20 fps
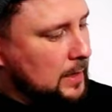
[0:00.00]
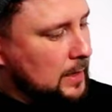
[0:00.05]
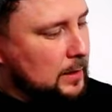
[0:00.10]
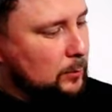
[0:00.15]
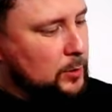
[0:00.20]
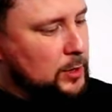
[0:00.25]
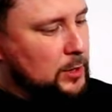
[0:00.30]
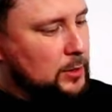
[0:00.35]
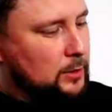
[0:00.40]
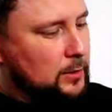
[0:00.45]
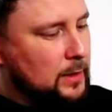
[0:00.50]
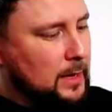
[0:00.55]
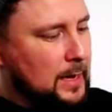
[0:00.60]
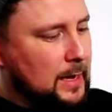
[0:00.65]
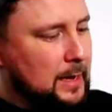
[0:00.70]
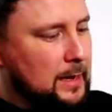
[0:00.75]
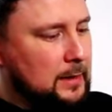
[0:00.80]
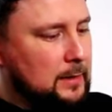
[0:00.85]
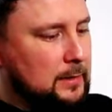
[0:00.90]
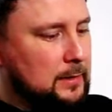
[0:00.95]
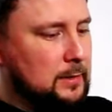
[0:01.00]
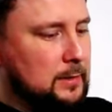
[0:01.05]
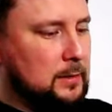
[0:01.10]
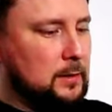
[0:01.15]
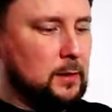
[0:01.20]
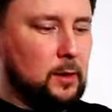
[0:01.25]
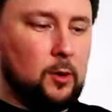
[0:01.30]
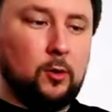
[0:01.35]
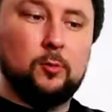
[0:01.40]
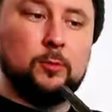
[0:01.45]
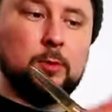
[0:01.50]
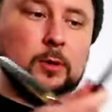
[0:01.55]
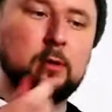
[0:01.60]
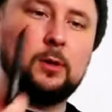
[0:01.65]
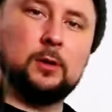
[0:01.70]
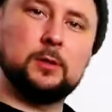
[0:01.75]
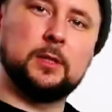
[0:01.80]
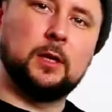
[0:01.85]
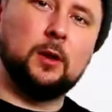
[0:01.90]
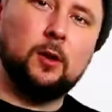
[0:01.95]
And when you do that, oh my God,
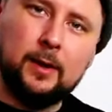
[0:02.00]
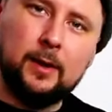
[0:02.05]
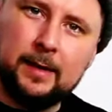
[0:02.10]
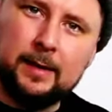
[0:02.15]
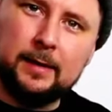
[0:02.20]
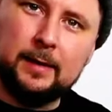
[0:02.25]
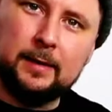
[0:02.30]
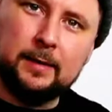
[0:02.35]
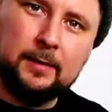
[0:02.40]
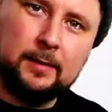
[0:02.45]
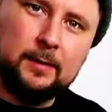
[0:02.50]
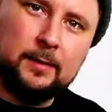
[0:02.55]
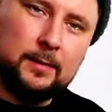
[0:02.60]
there's a lot of hair.